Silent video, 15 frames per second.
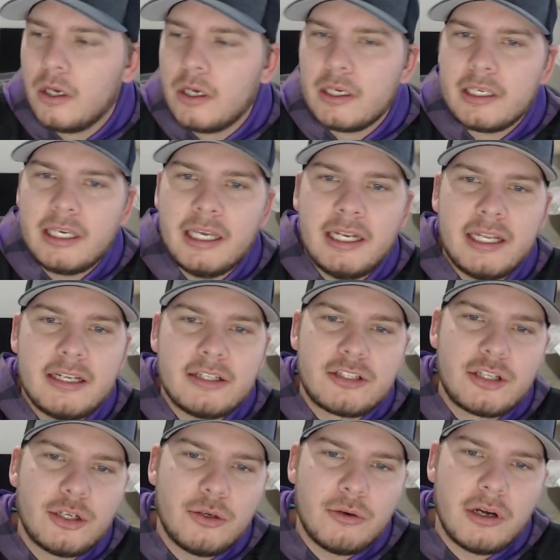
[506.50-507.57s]
Getting
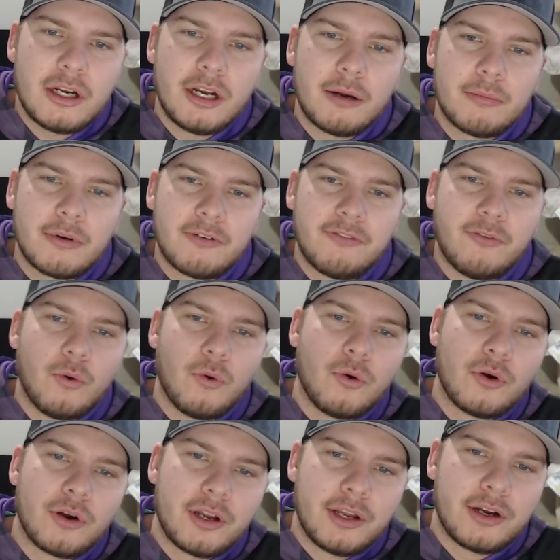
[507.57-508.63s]
into number
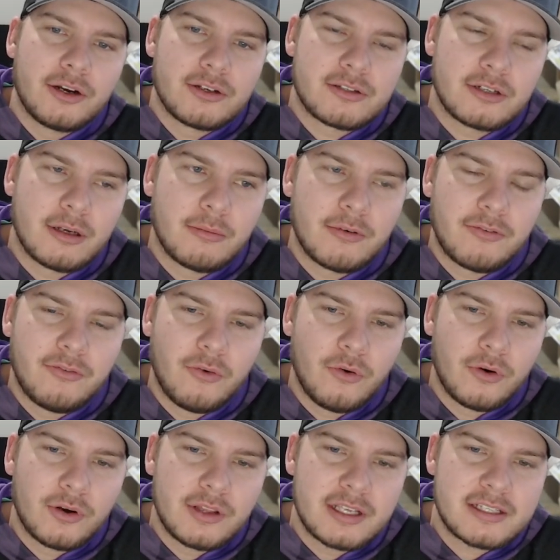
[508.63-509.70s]
four here. So, number
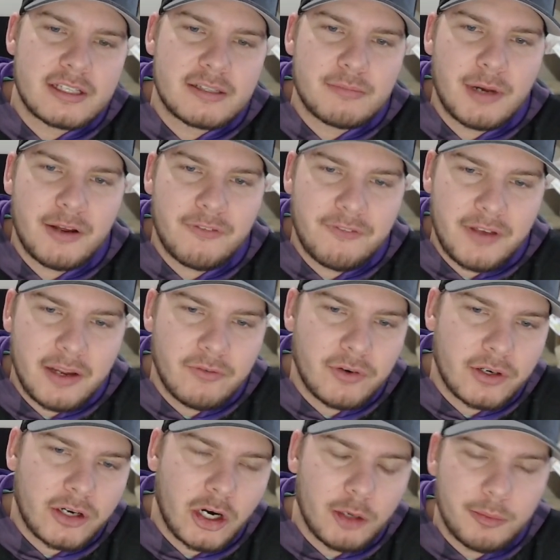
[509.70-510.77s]
four, this is my
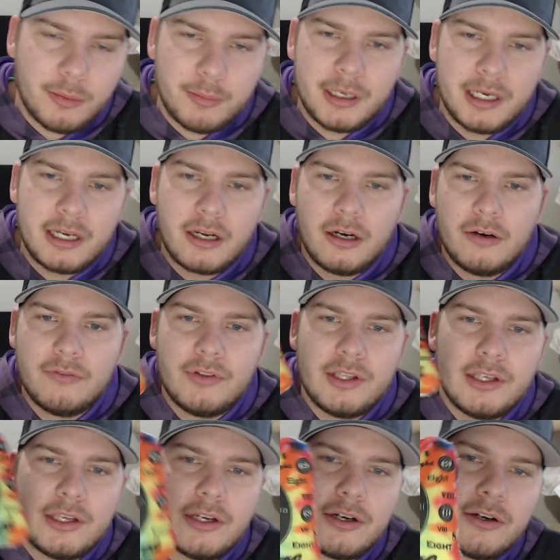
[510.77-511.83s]
favorite carpet bag of the
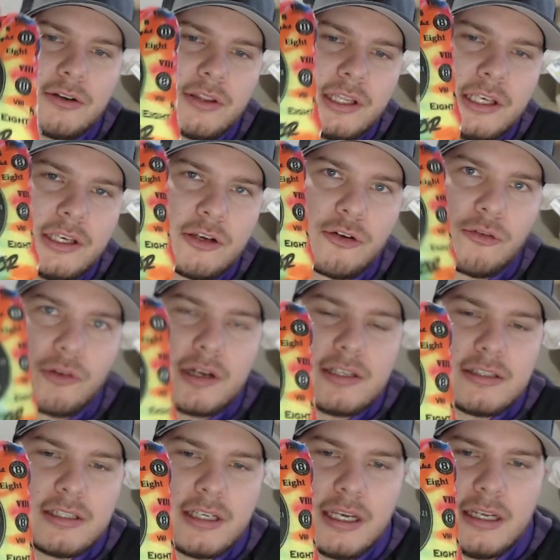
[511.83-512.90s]
year the
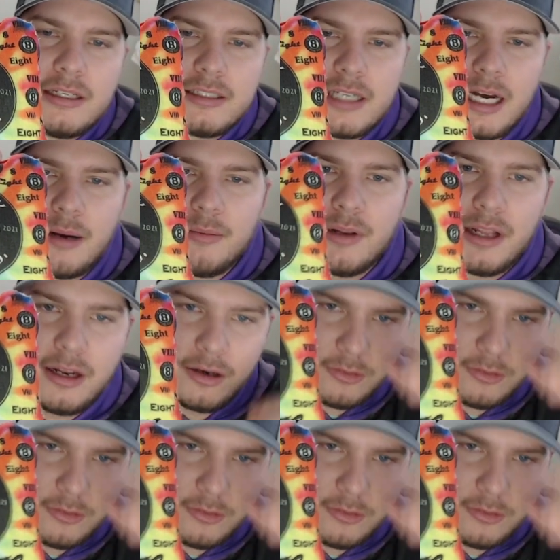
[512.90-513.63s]
Crazy 8 Dominator.